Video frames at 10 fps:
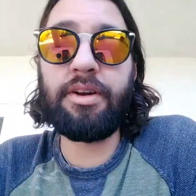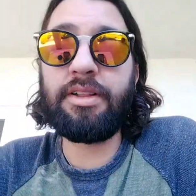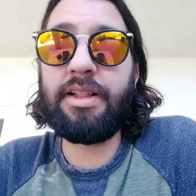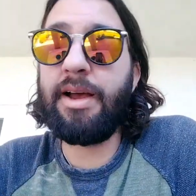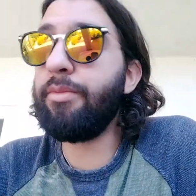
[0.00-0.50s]
to
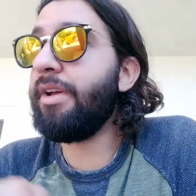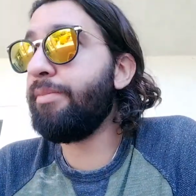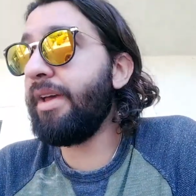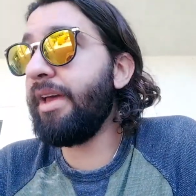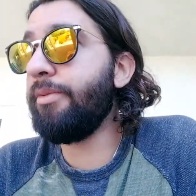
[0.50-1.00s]
collaborate.
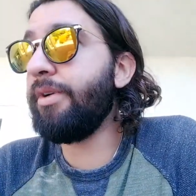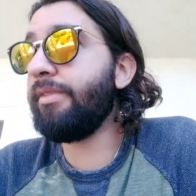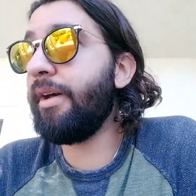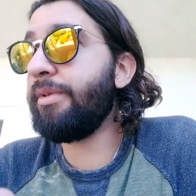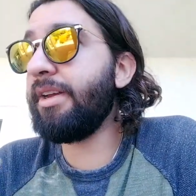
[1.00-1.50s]
But anyways,
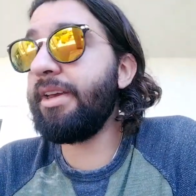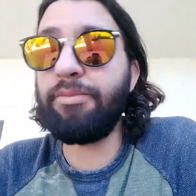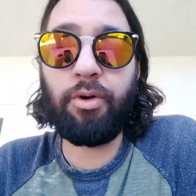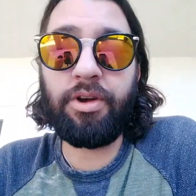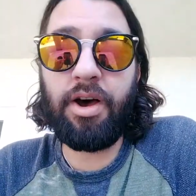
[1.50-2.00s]
I'm going to get
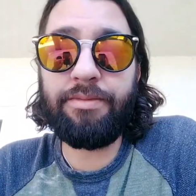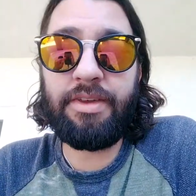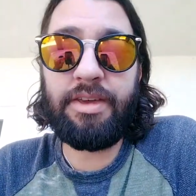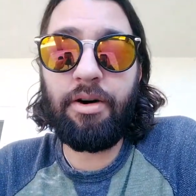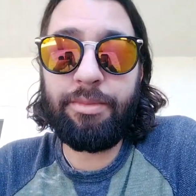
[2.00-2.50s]
more
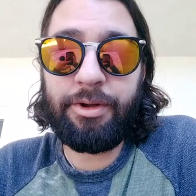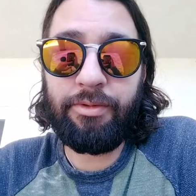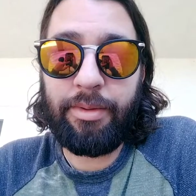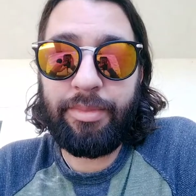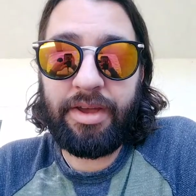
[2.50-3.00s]
coffee. I'll be
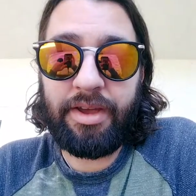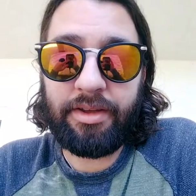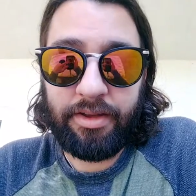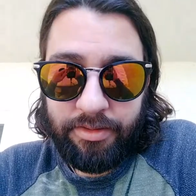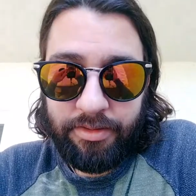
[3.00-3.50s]
right back.
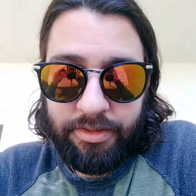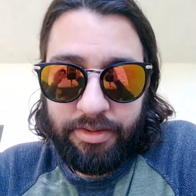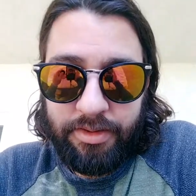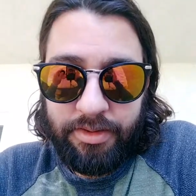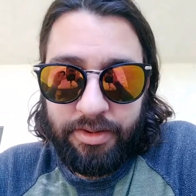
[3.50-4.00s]

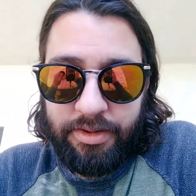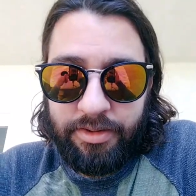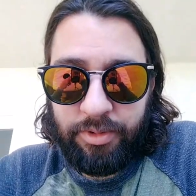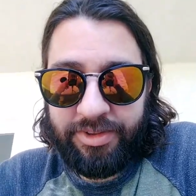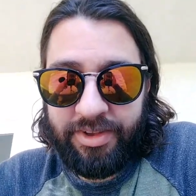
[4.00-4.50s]

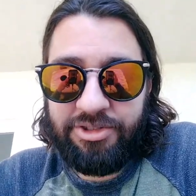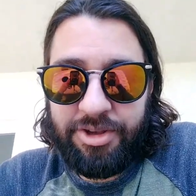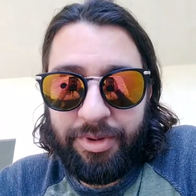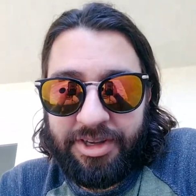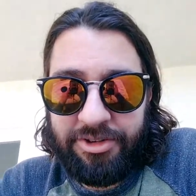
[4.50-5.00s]
Once again, G
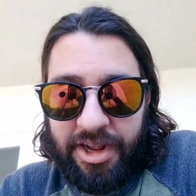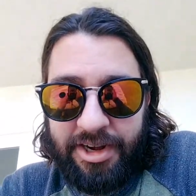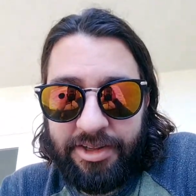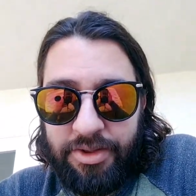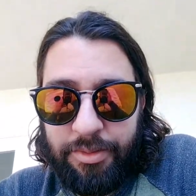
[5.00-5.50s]
Money, shout
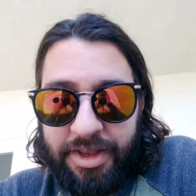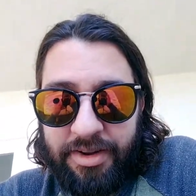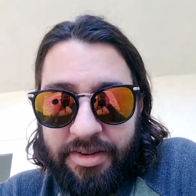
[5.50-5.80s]
out to you, man.